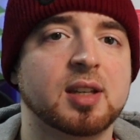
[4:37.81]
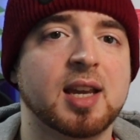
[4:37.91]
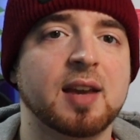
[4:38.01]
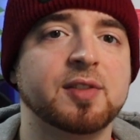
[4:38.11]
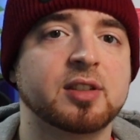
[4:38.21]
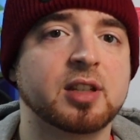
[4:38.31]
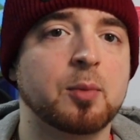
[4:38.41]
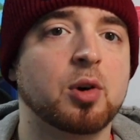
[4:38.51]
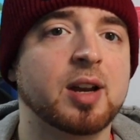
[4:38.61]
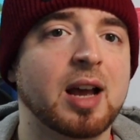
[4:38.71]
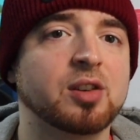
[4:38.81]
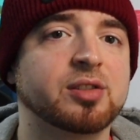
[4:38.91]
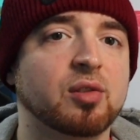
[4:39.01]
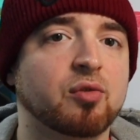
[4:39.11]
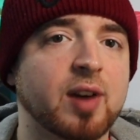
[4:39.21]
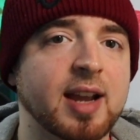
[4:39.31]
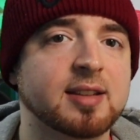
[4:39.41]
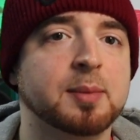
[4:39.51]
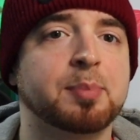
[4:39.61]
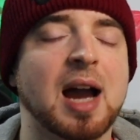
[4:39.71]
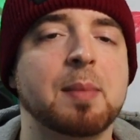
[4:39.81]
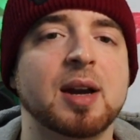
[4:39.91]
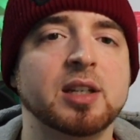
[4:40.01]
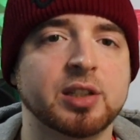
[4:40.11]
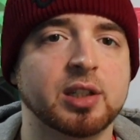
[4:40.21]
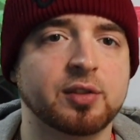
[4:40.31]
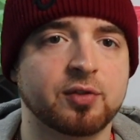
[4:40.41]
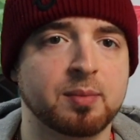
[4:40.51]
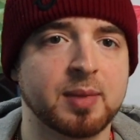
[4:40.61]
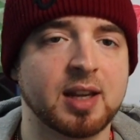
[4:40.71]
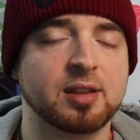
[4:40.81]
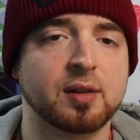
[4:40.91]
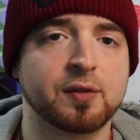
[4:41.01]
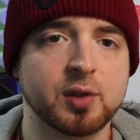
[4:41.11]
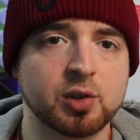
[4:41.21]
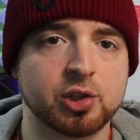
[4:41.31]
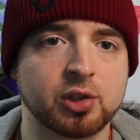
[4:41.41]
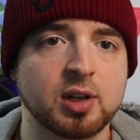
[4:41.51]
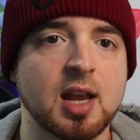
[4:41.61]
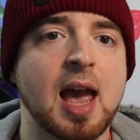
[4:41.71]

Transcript: gives someone else the right to buy my shares from me in the future